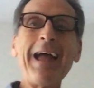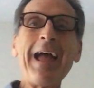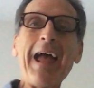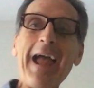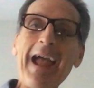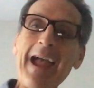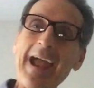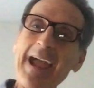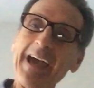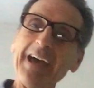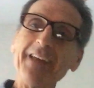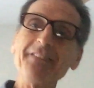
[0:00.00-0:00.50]

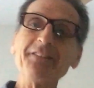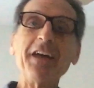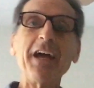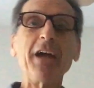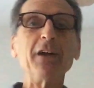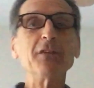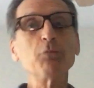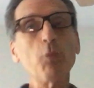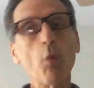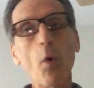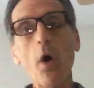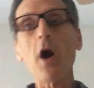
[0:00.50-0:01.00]
And
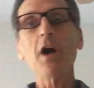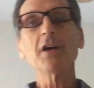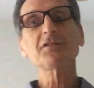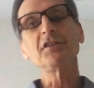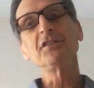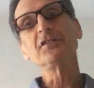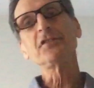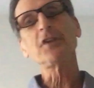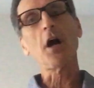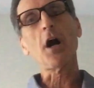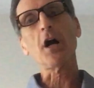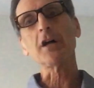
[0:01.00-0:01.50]
they walked
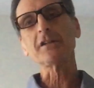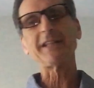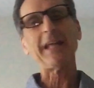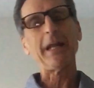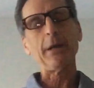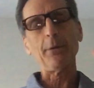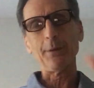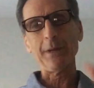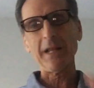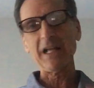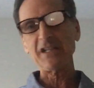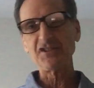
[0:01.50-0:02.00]
and talked in
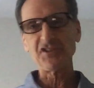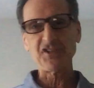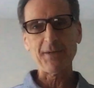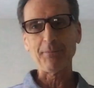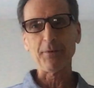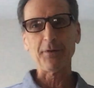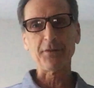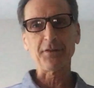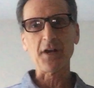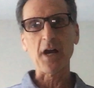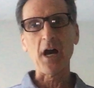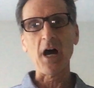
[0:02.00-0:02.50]
a relationship
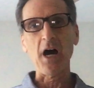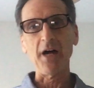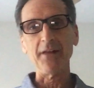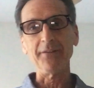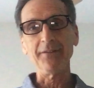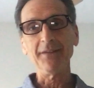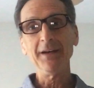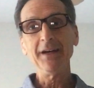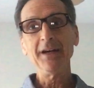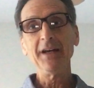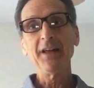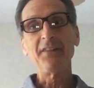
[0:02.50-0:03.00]
with God.
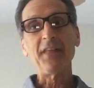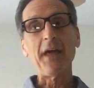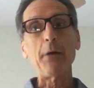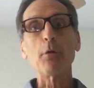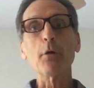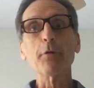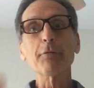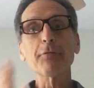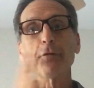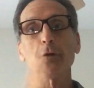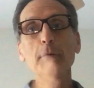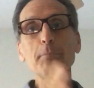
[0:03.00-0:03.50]
They
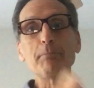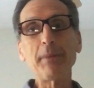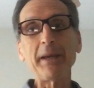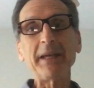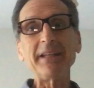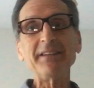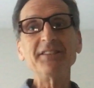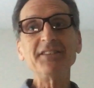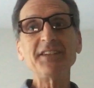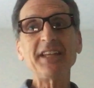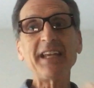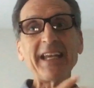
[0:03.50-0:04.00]
were
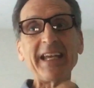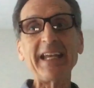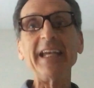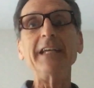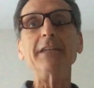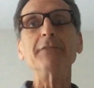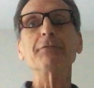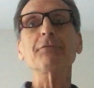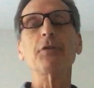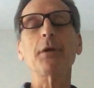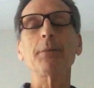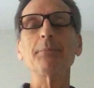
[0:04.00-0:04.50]
forbidden to
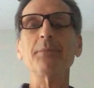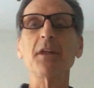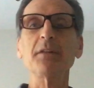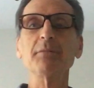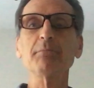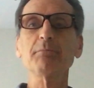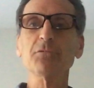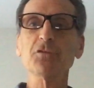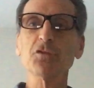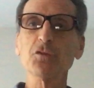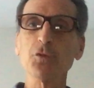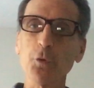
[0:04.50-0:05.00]
eat from
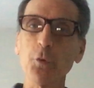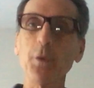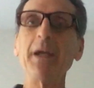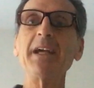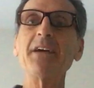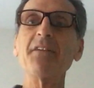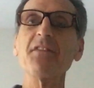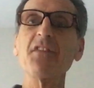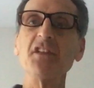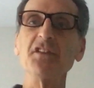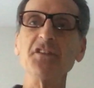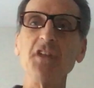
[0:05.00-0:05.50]
the tree
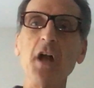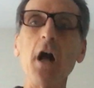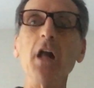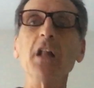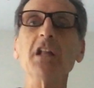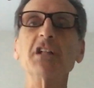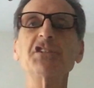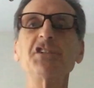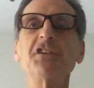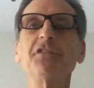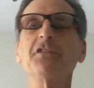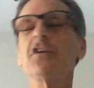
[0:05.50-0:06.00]
of the
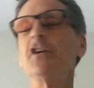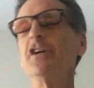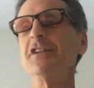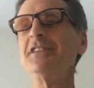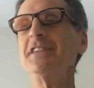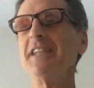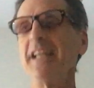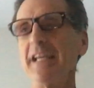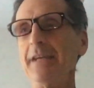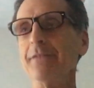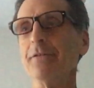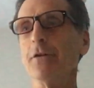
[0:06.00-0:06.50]
knowledge of good
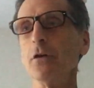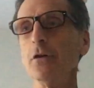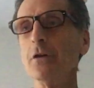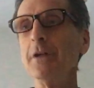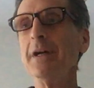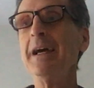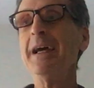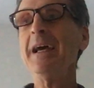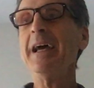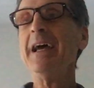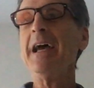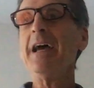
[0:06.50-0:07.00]
and evil.
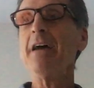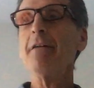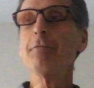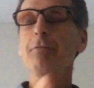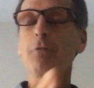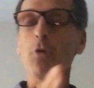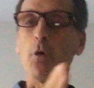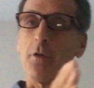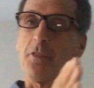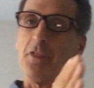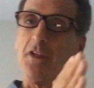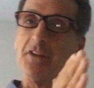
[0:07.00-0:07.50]

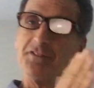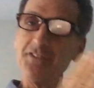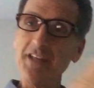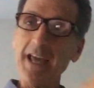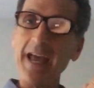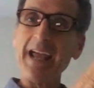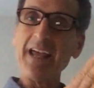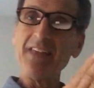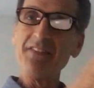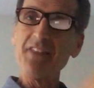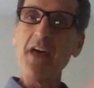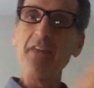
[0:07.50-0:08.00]
For the
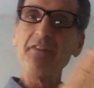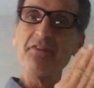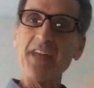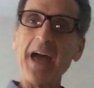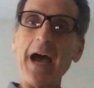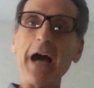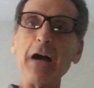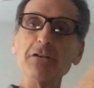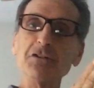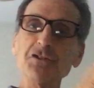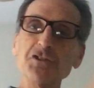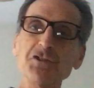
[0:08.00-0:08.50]
day that
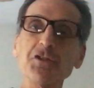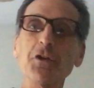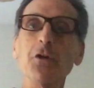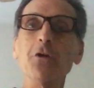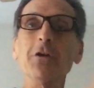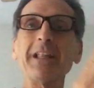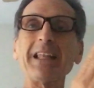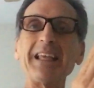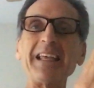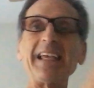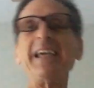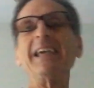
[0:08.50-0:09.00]
thou
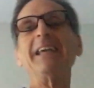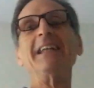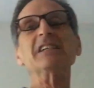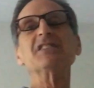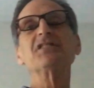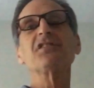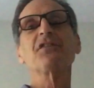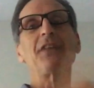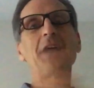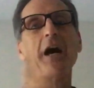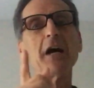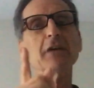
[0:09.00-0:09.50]
surely
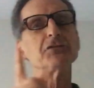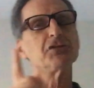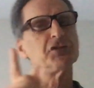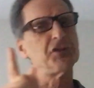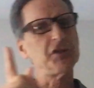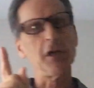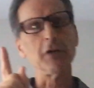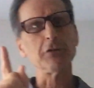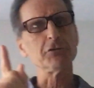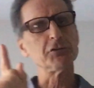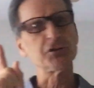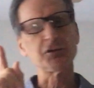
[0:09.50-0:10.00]
eatest, thou
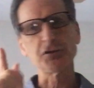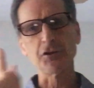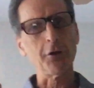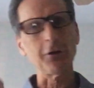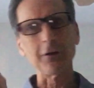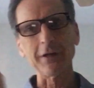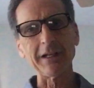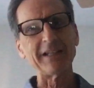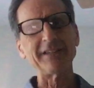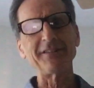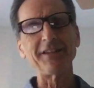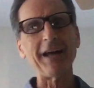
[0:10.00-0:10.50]
shalt
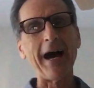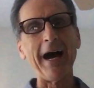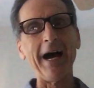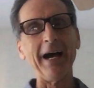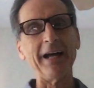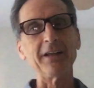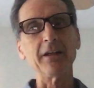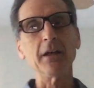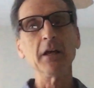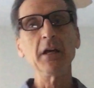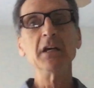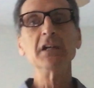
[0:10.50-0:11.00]
surely
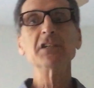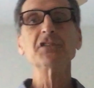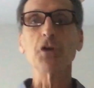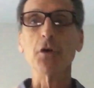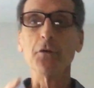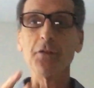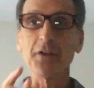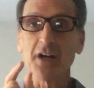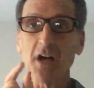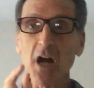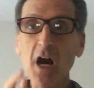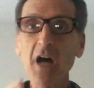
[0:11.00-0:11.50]
die. So
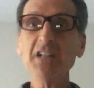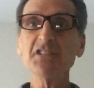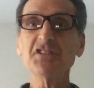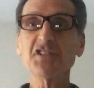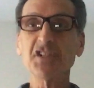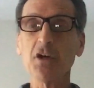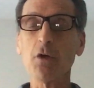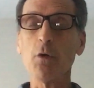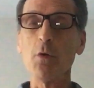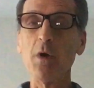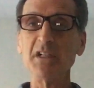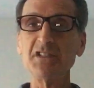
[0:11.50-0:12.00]
the
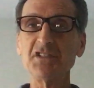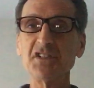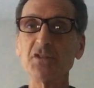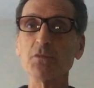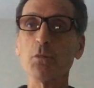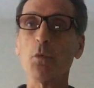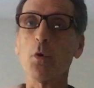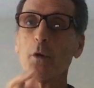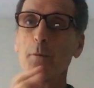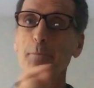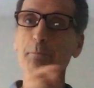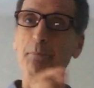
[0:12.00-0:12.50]
consequences
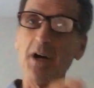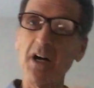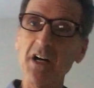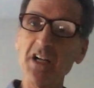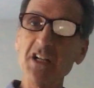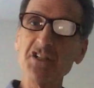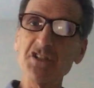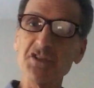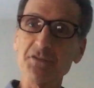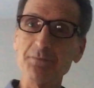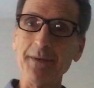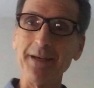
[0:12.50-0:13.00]
were
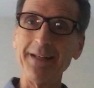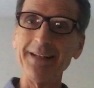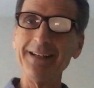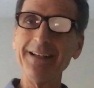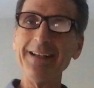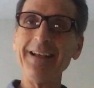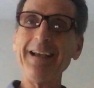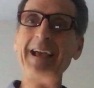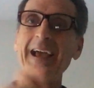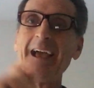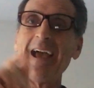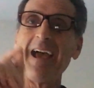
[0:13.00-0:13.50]
punishment
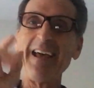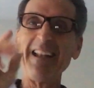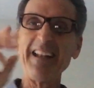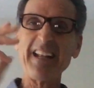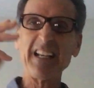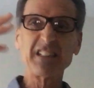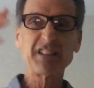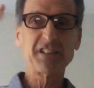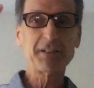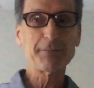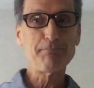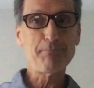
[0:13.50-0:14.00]
and
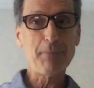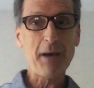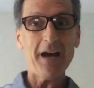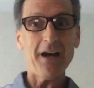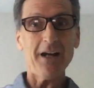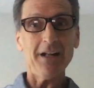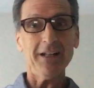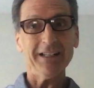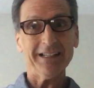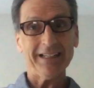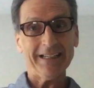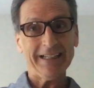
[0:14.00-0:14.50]

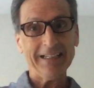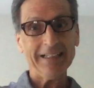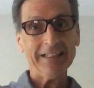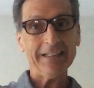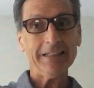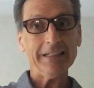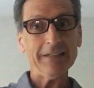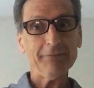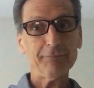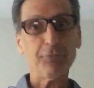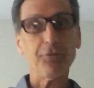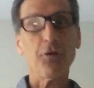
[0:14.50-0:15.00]

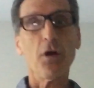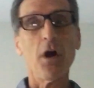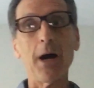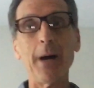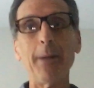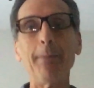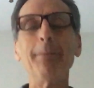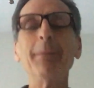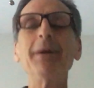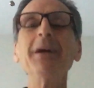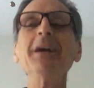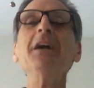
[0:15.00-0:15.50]
expelling
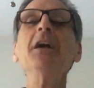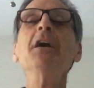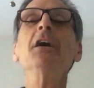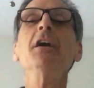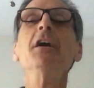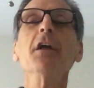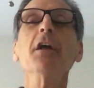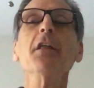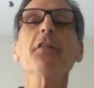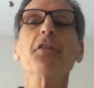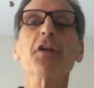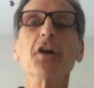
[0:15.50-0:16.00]
from
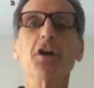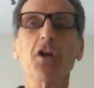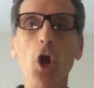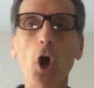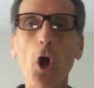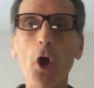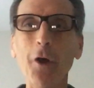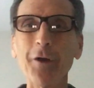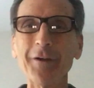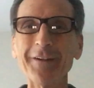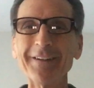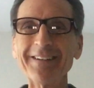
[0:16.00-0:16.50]
the
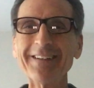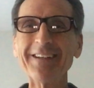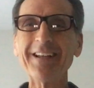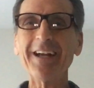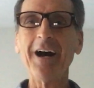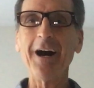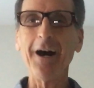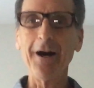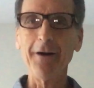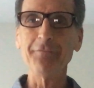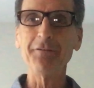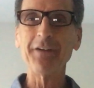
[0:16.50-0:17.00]
Garden
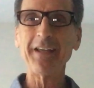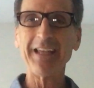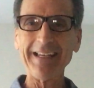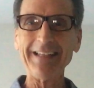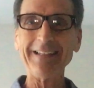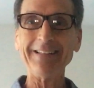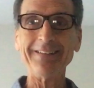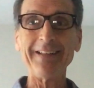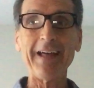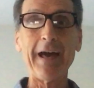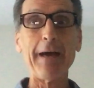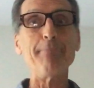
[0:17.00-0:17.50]
of
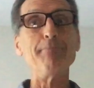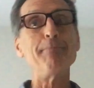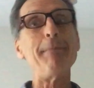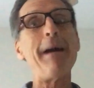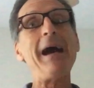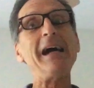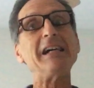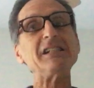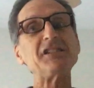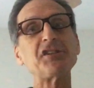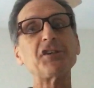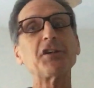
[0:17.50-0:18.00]
Eden, that
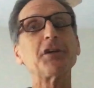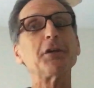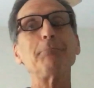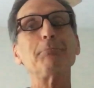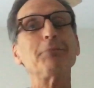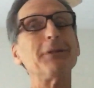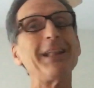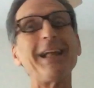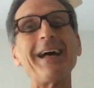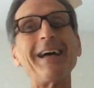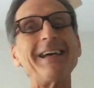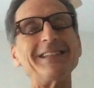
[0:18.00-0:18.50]
magical
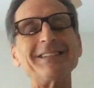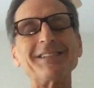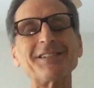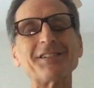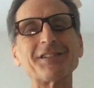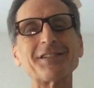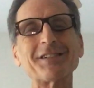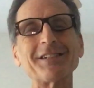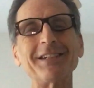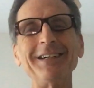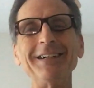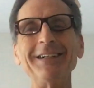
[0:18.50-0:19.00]

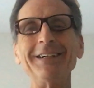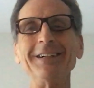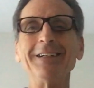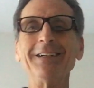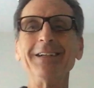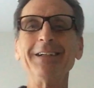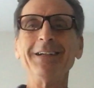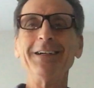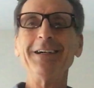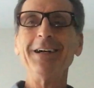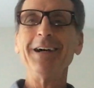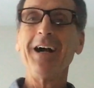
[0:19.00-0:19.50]
place,
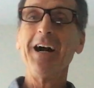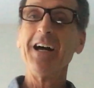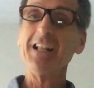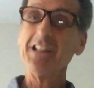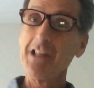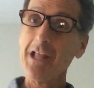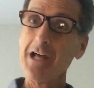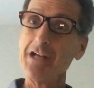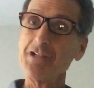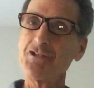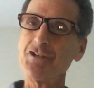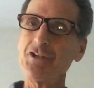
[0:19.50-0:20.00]

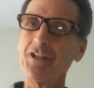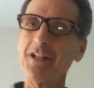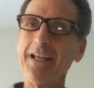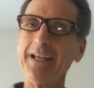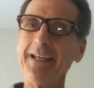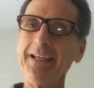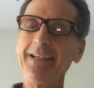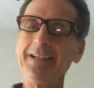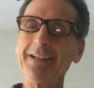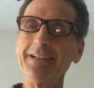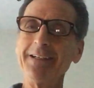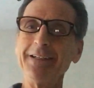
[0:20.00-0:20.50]

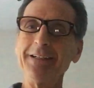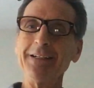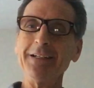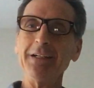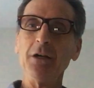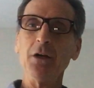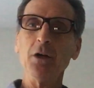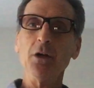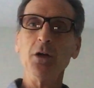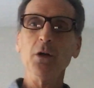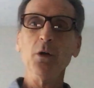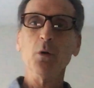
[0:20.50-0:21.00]
allegedly,
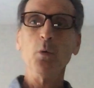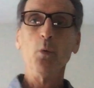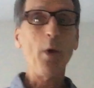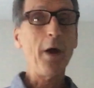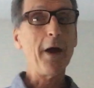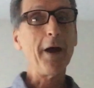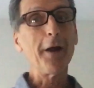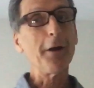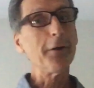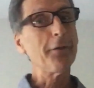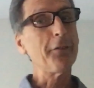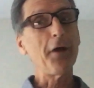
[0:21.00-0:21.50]

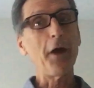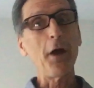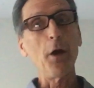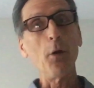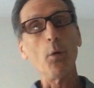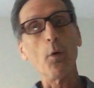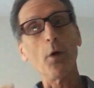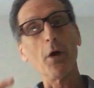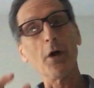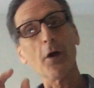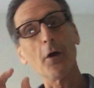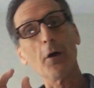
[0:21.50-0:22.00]
where there
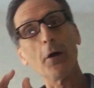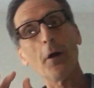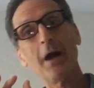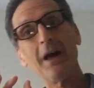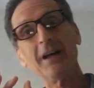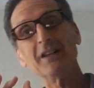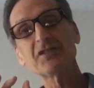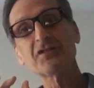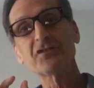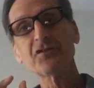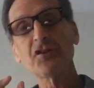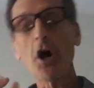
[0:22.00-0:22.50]
were
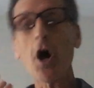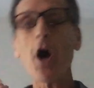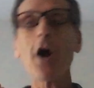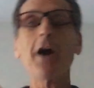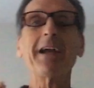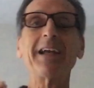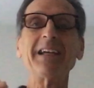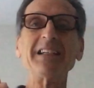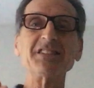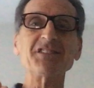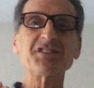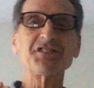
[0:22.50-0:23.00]

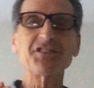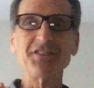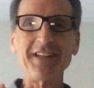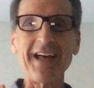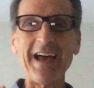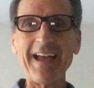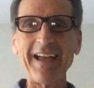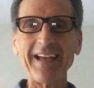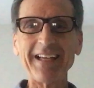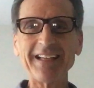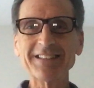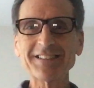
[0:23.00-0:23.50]
talking
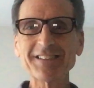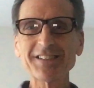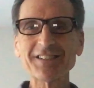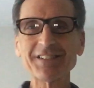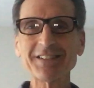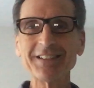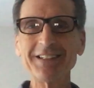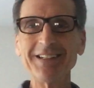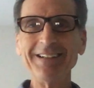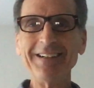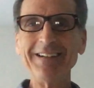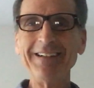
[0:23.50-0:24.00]

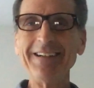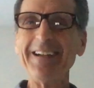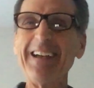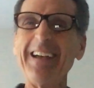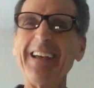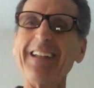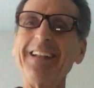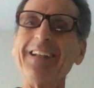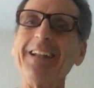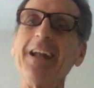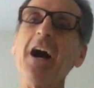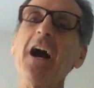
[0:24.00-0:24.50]
snakes
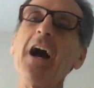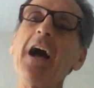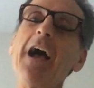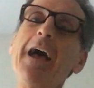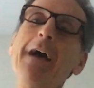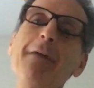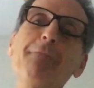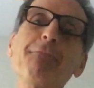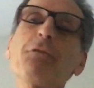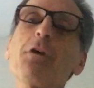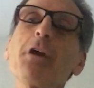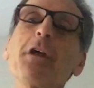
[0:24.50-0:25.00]
and
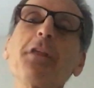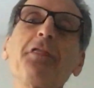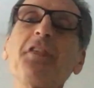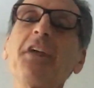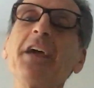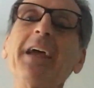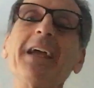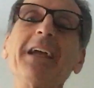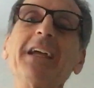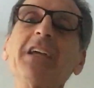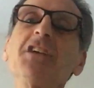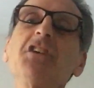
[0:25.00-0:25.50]

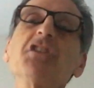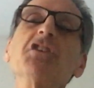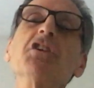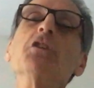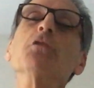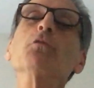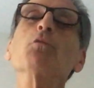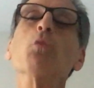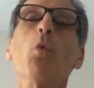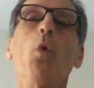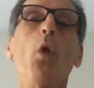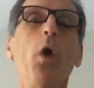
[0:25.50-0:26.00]
everything
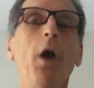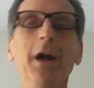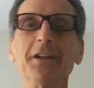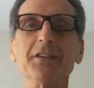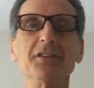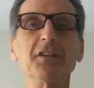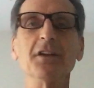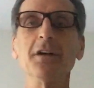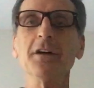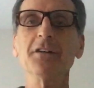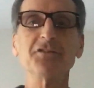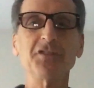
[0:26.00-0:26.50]
you'd want
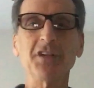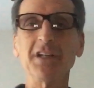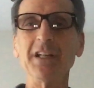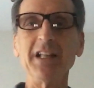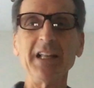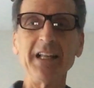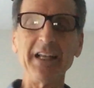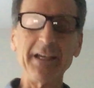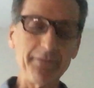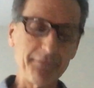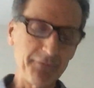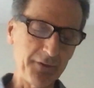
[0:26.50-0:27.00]
to
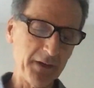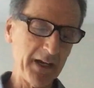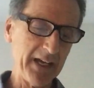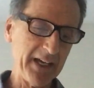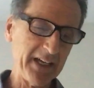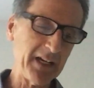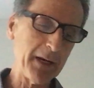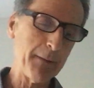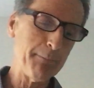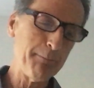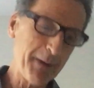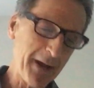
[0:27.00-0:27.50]
live
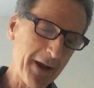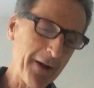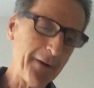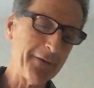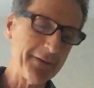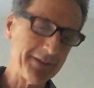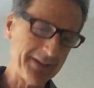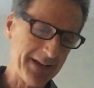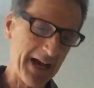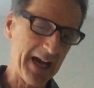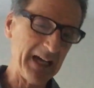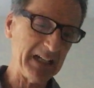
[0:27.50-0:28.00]
in a
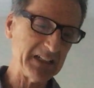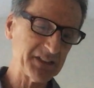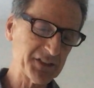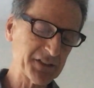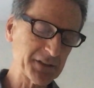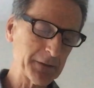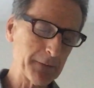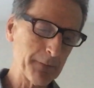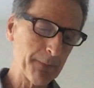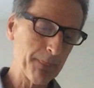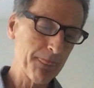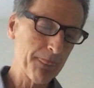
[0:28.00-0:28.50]
paradise.